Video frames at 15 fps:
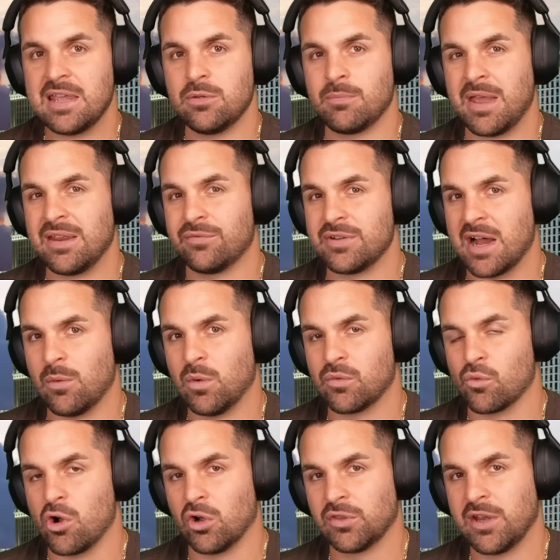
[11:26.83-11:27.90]
You may have not went
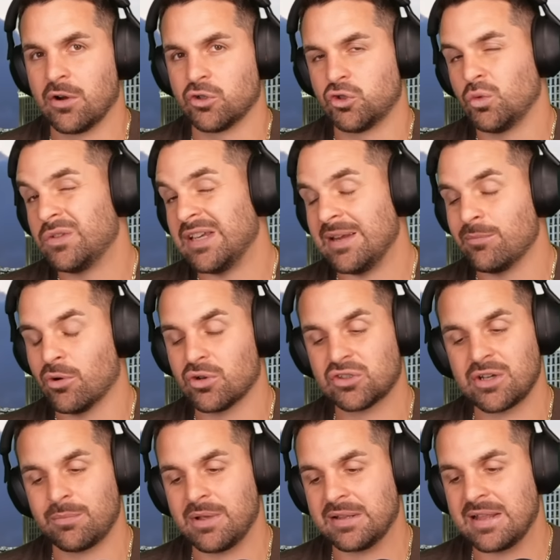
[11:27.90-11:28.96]
wrong there, a two-teamer or
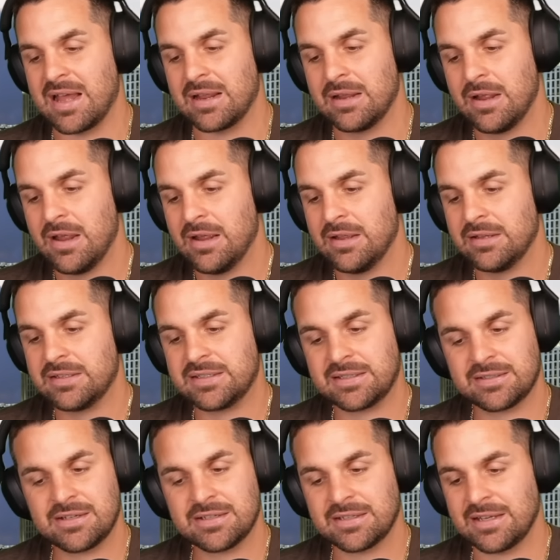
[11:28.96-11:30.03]
something like that.
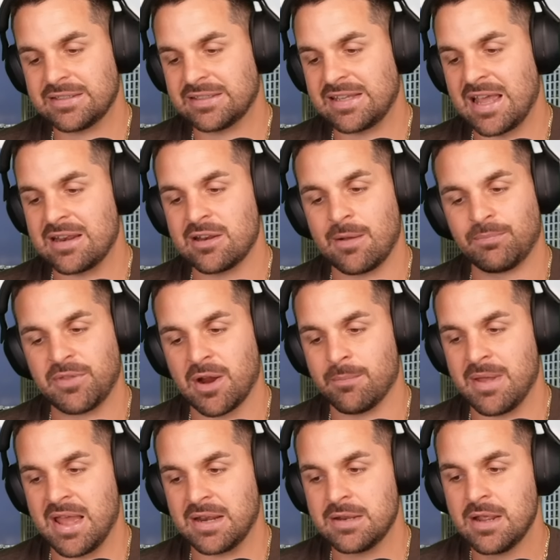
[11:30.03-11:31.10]
It's getting up there,
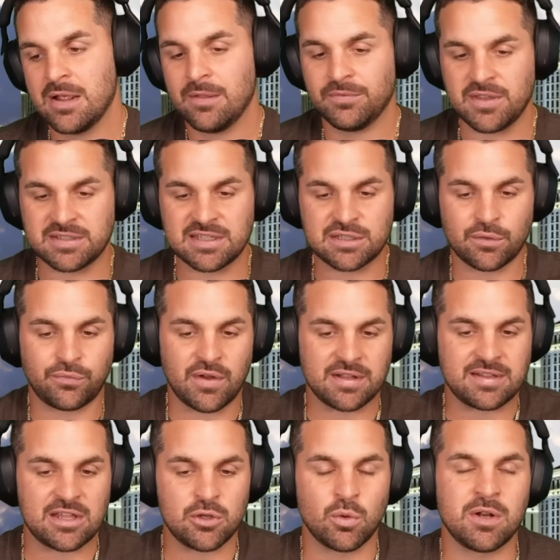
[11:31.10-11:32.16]
man. This is a
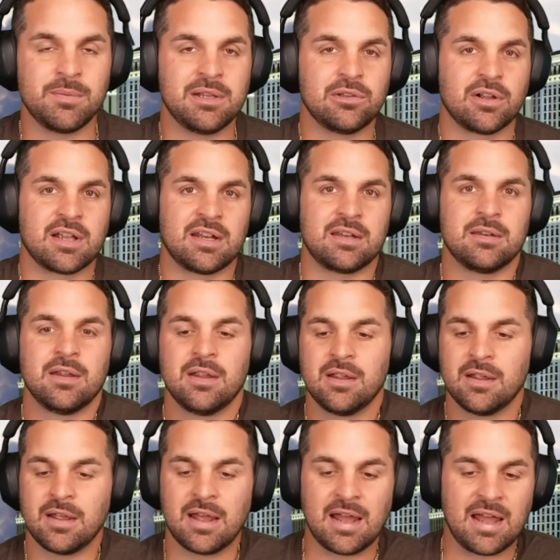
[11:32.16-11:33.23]
fight that you want to be looking
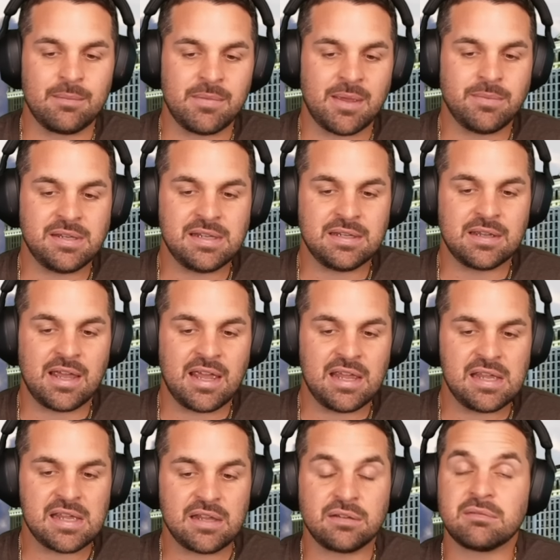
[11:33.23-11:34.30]
at, maybe
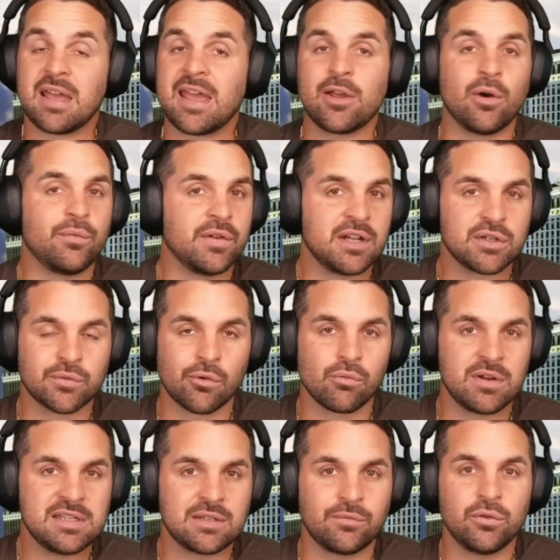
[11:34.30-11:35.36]
a KO finish for
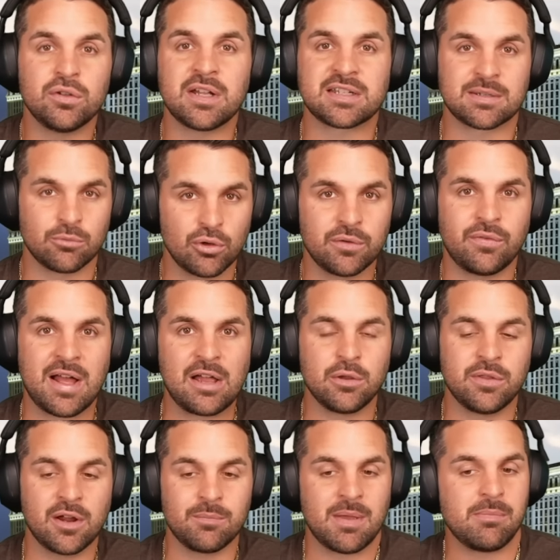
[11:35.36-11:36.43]
Reese if you can get some good
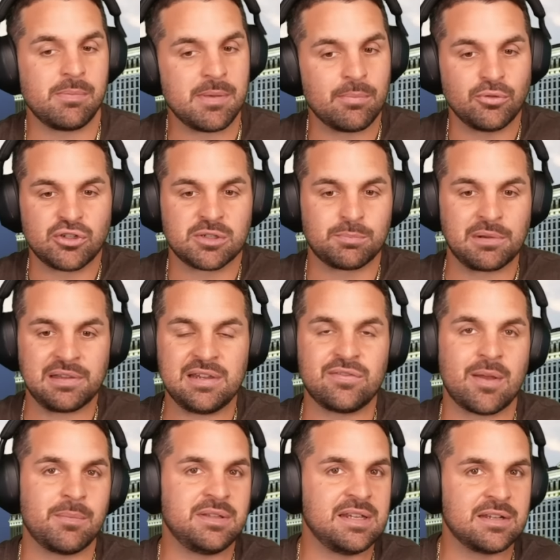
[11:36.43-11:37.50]
value there. Maybe people just believe
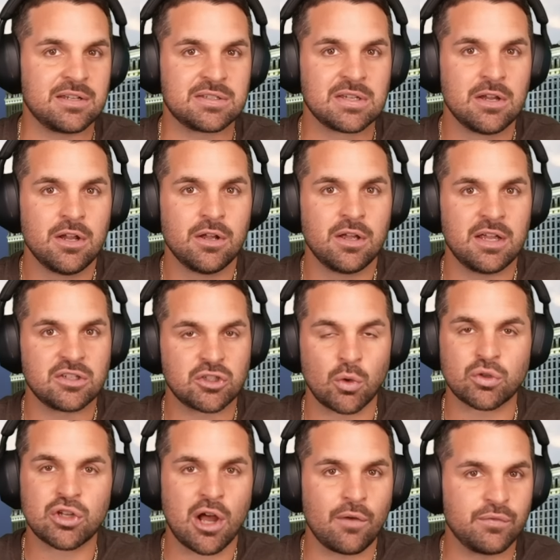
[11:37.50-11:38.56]
that Medina is so
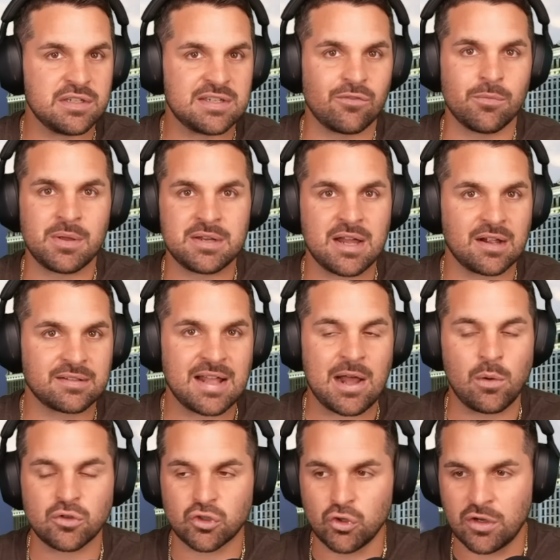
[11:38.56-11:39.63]
tough, he's never been knocked
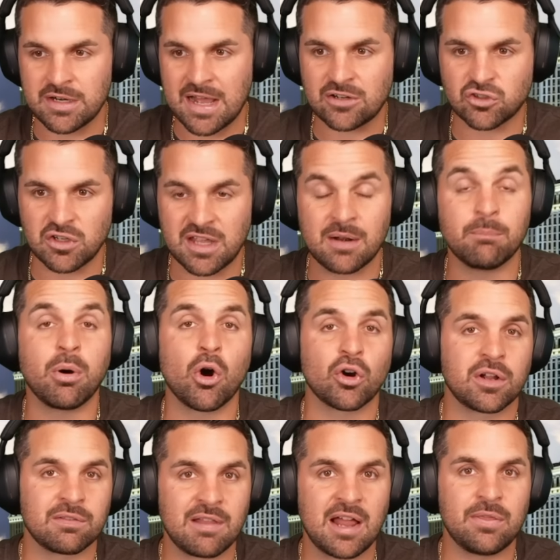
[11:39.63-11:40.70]
out, so you can actually get a
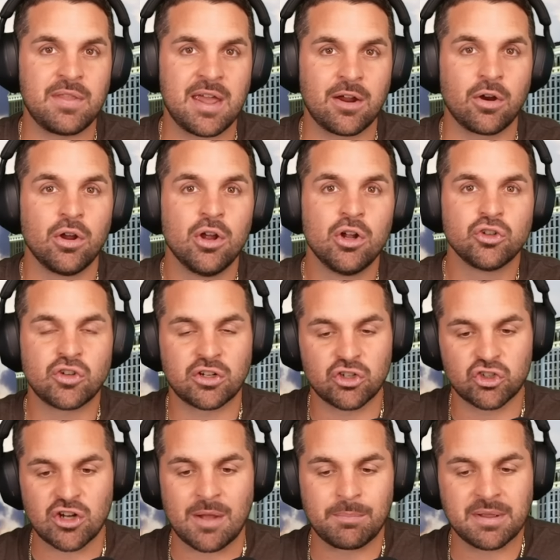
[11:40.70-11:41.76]
bargain line there. Try to
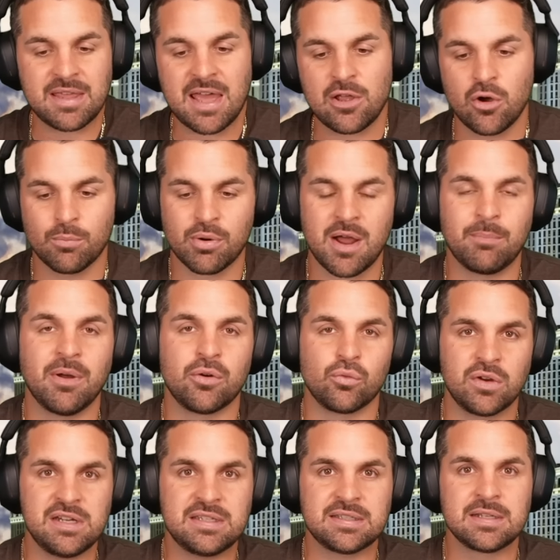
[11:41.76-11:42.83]
shop a KO prop on
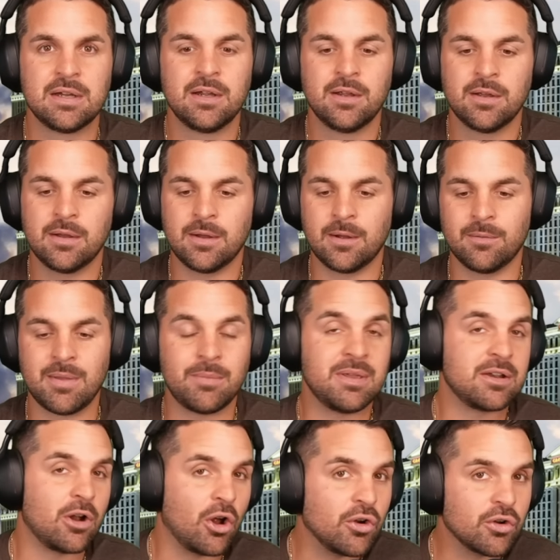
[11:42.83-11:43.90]
Reese,
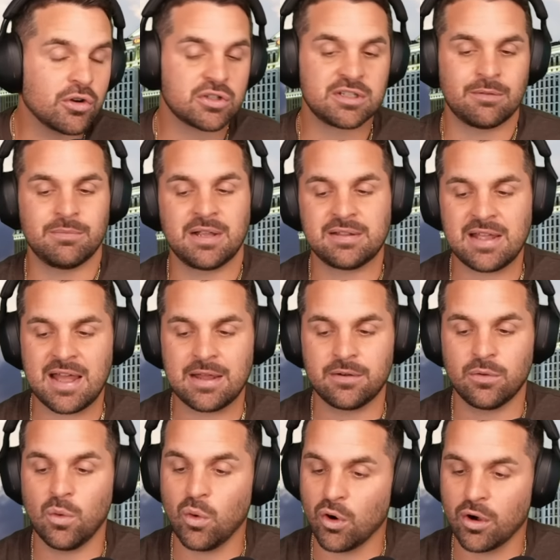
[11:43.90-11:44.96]
maybe an under or something like that,
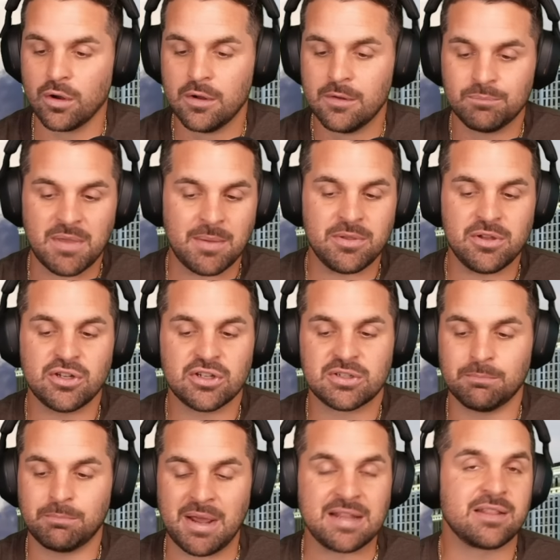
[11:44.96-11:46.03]
or maybe you
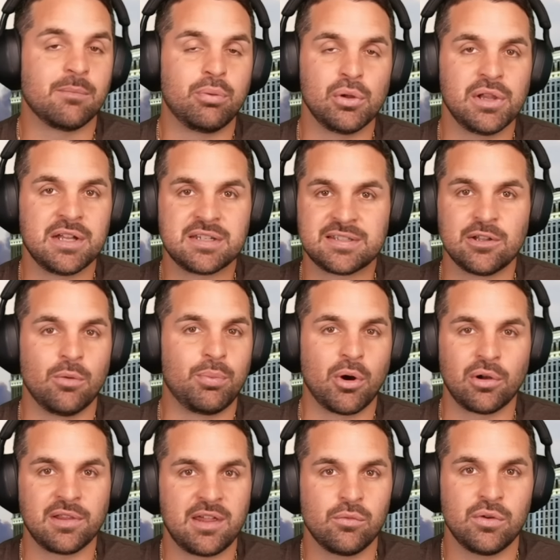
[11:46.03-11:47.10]
just bite the bullet and still
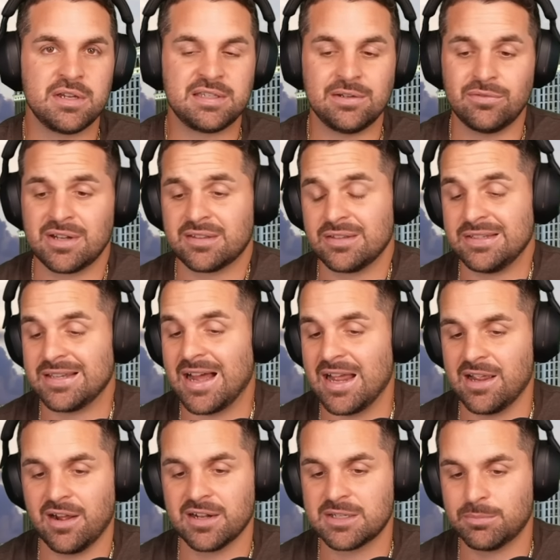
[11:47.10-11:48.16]
parlay Reese even at these high
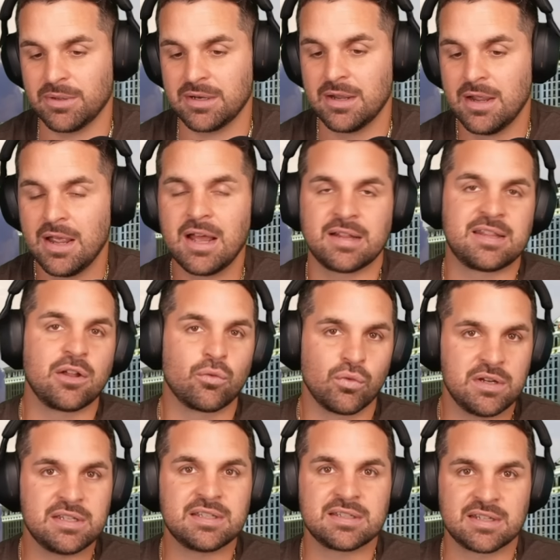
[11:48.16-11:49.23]
odds. But I think
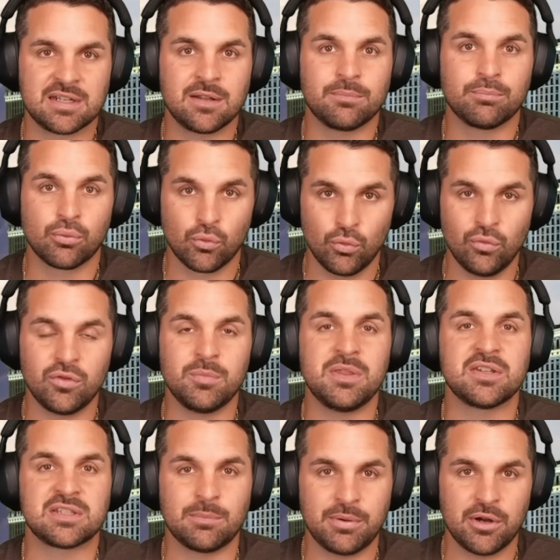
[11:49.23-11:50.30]
Reese is going to prove to be
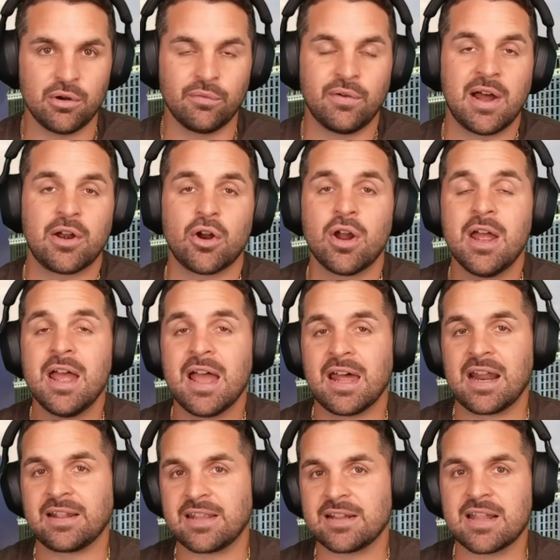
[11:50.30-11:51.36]
the superior fighter, and
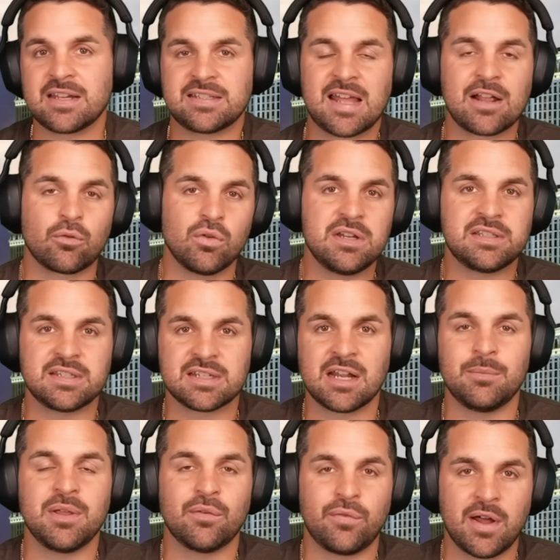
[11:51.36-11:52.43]
I think that Zach Reese is going
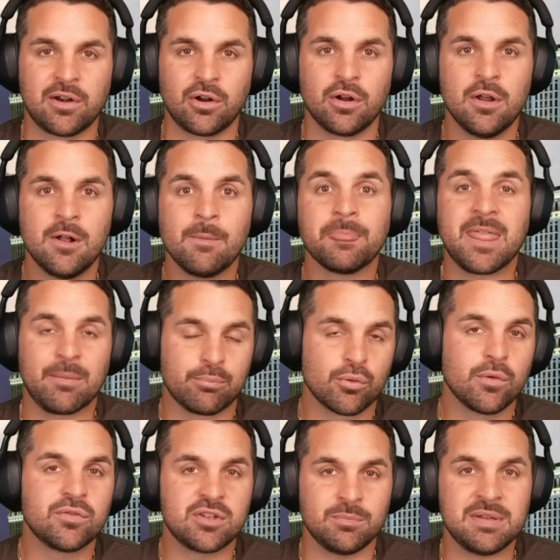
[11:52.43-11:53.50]
to be a fighter that
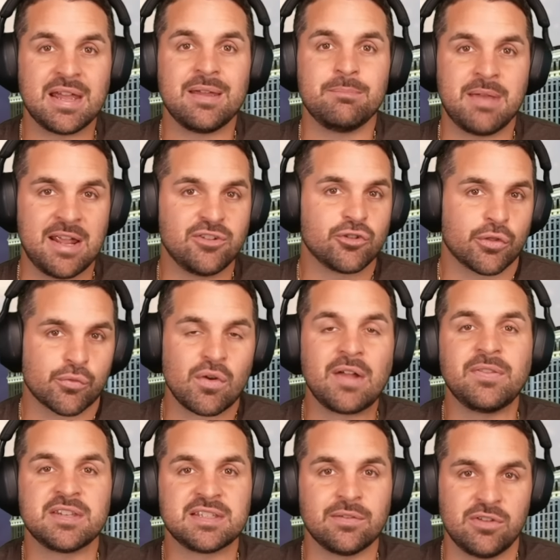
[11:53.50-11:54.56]
proves to be a major threat
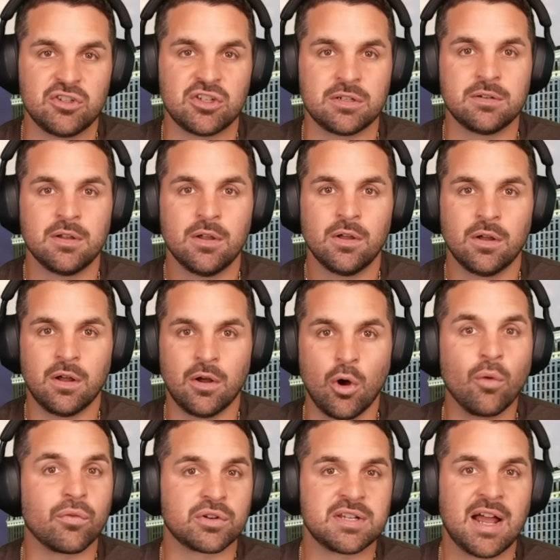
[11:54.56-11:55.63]
in this division
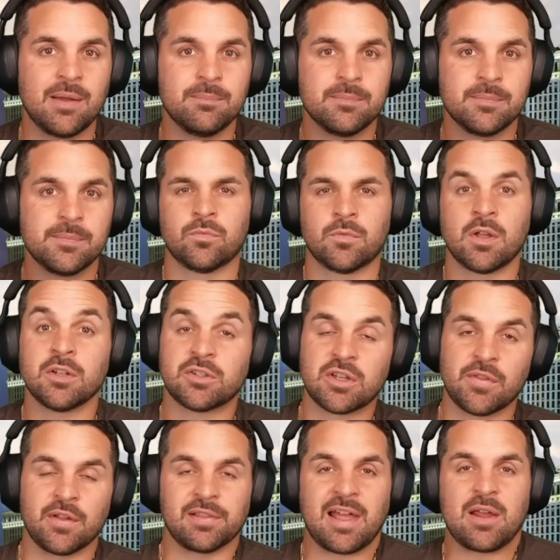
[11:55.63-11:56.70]
over time.
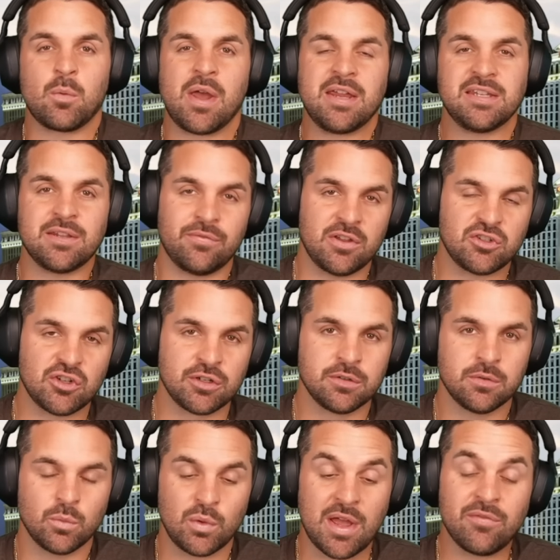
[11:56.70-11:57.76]
To the lightweight
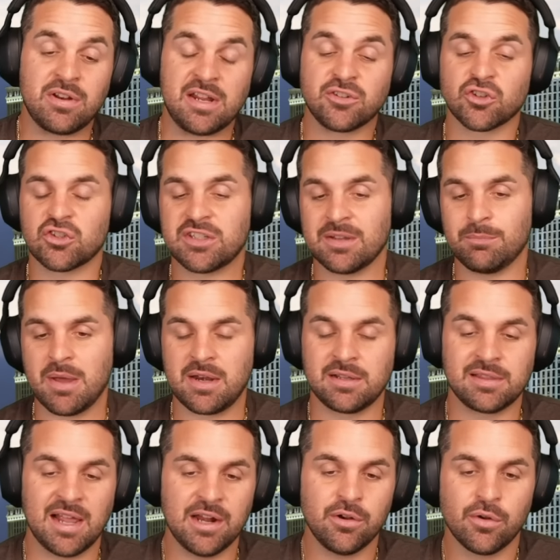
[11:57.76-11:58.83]
division, we have an interesting
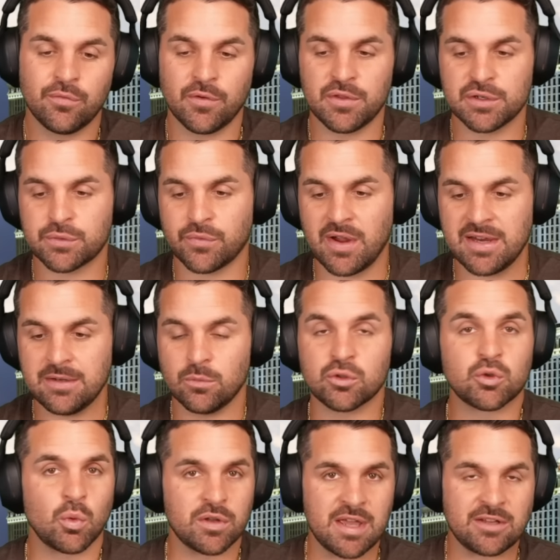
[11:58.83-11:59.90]
betting line for this fight,
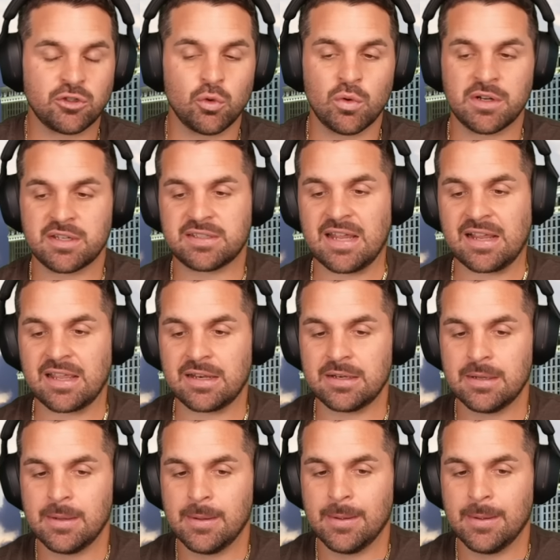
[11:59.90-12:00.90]
which we'll get to in a second.